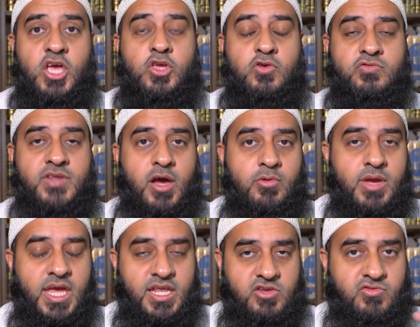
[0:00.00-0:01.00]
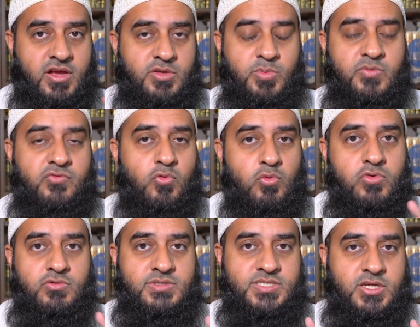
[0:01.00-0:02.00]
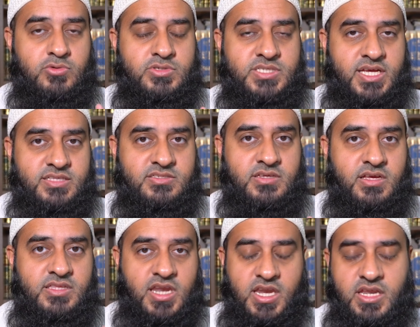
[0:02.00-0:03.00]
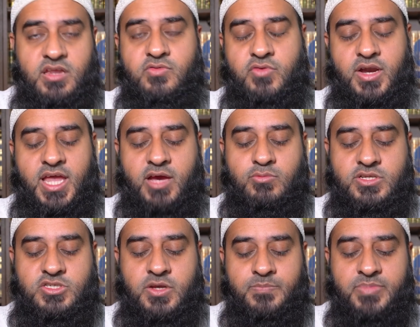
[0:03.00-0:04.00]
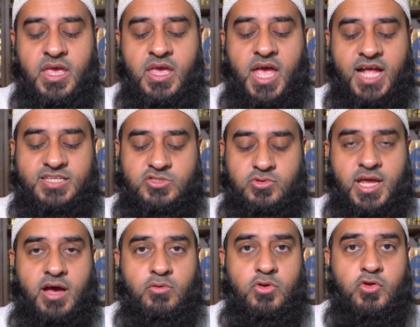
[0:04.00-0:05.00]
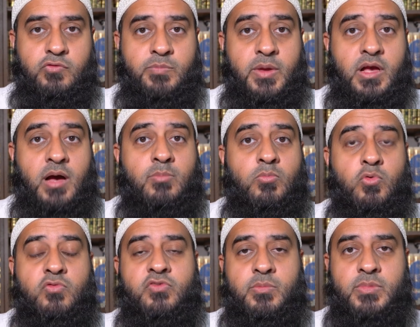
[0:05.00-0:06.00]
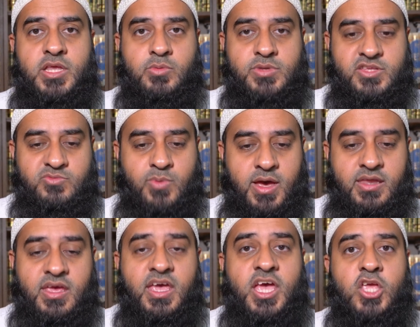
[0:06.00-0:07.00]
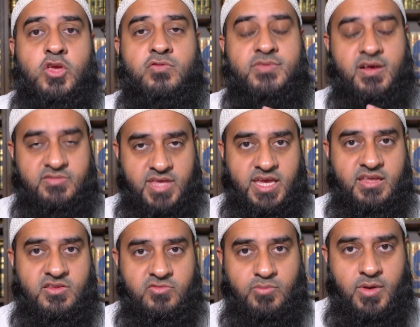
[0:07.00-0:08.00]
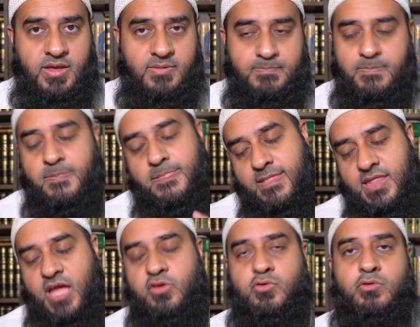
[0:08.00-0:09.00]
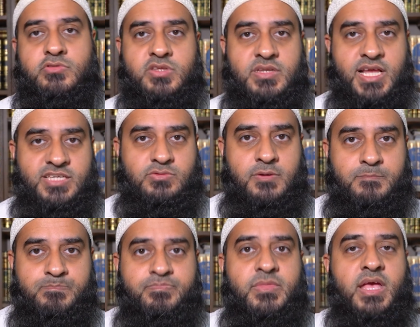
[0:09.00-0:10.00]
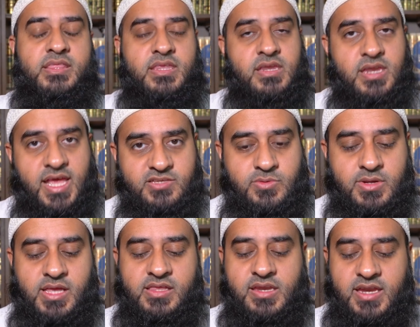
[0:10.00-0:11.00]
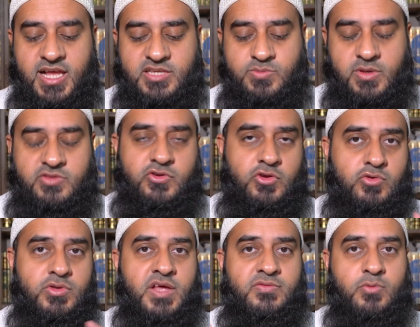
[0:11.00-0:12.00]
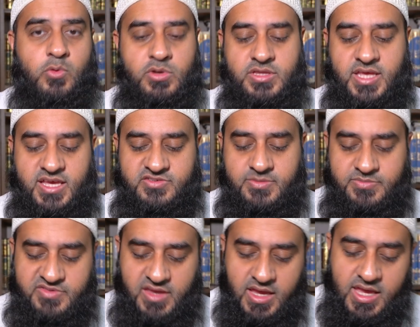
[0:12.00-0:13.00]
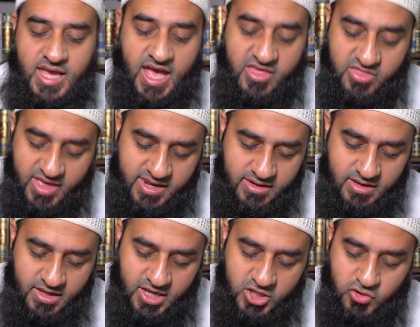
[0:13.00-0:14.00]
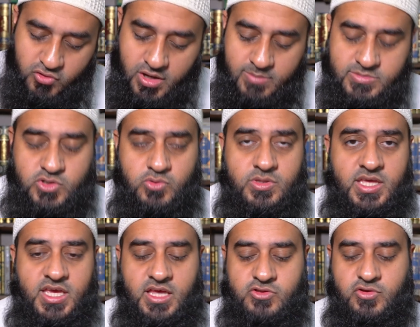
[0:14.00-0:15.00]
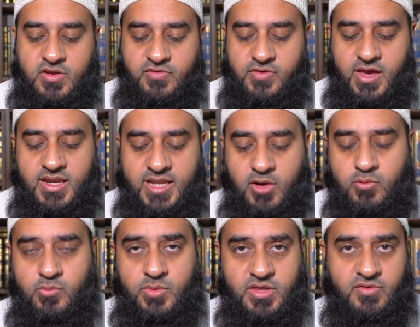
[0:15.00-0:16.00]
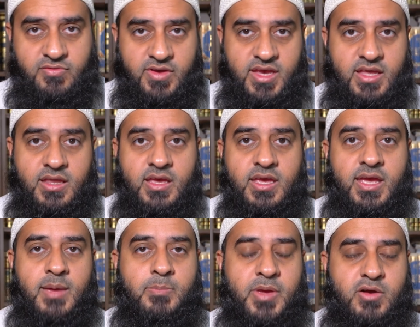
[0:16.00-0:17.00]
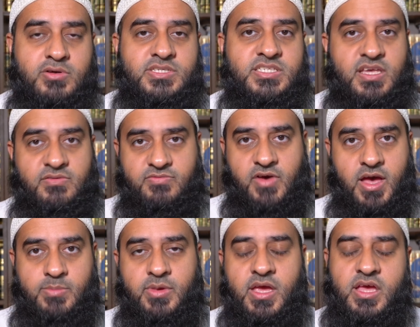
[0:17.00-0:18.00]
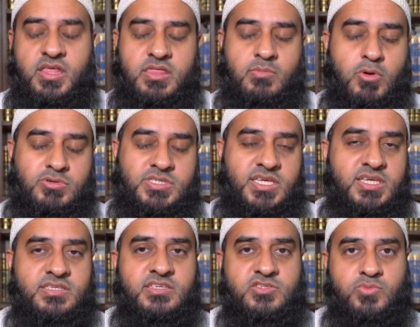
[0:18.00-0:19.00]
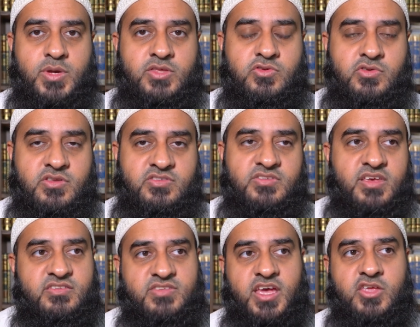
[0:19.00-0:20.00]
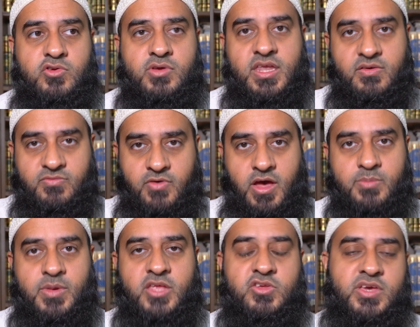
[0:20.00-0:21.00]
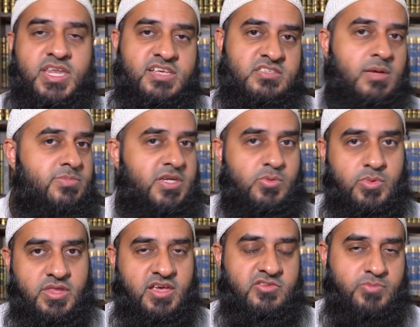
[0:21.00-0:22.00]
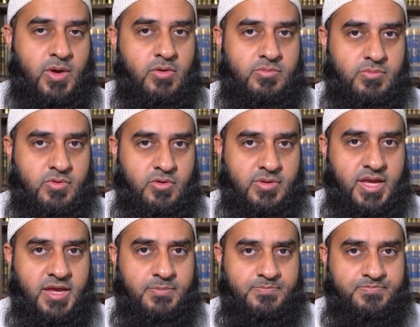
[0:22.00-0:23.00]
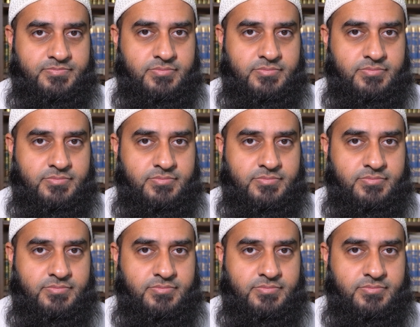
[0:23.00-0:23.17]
You've now interacted with all of your skill sets that are needed for a language. And so now you've become more familiar with this word. You've now taken this word, now you go to the next one, and then the next one, and then the next one. So you do that for all of the isms, and then you come to the fi'l. Now with the fi'l, because it's a verb, the most easiest way to do this is that you get a verb and you get a subject with it as well. Okay?